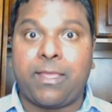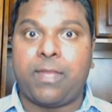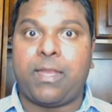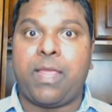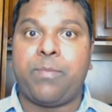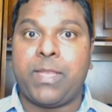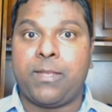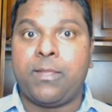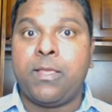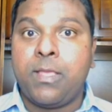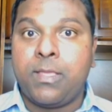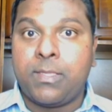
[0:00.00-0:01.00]
rate, I mean,
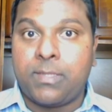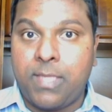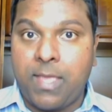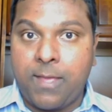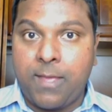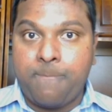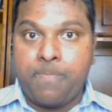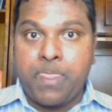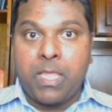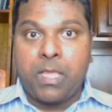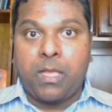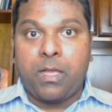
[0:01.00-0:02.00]
the
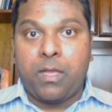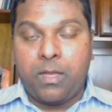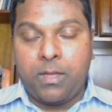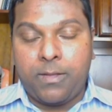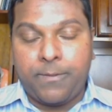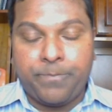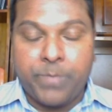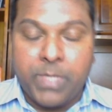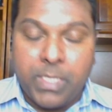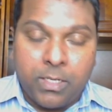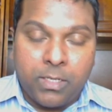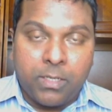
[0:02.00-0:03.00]
um,
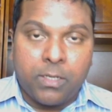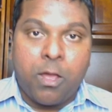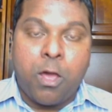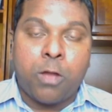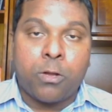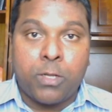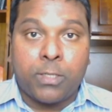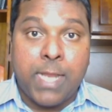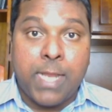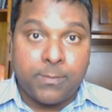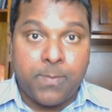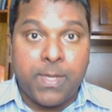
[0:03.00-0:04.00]
the organ
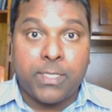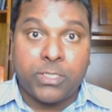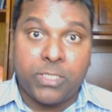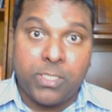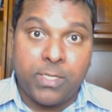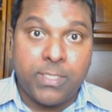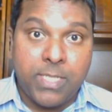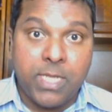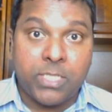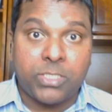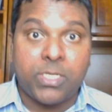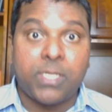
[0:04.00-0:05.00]
transplantation
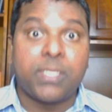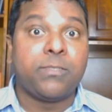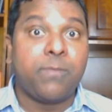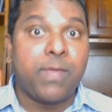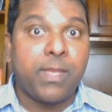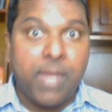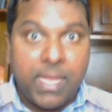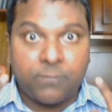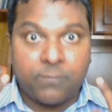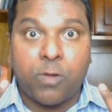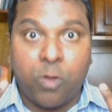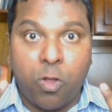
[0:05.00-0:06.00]
rejection is very
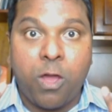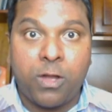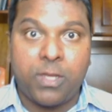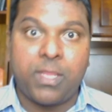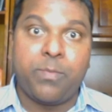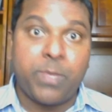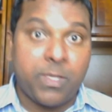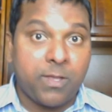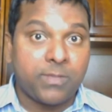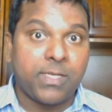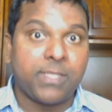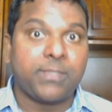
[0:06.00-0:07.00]
less for cornea
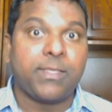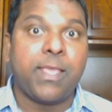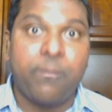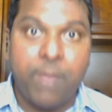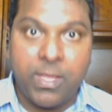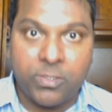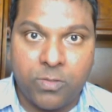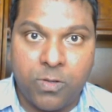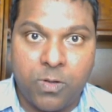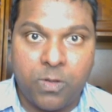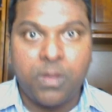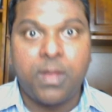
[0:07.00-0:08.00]
because it is
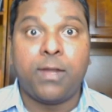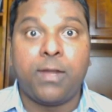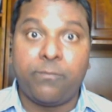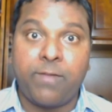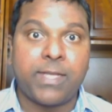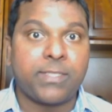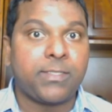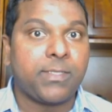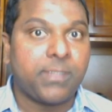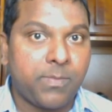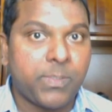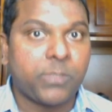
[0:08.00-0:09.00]
avascular lymphatic
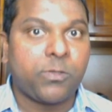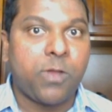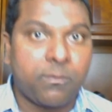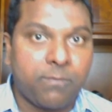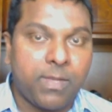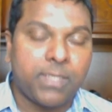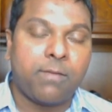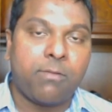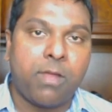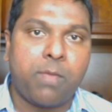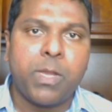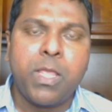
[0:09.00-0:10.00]
system is not well
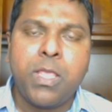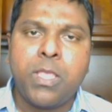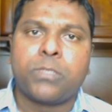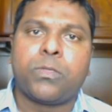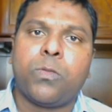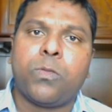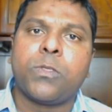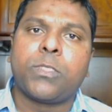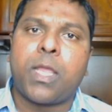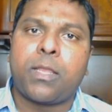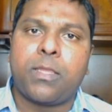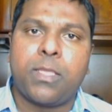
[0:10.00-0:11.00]
developed. So those
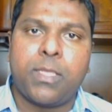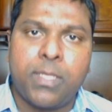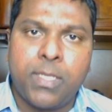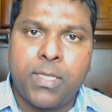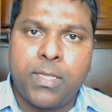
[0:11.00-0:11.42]
are the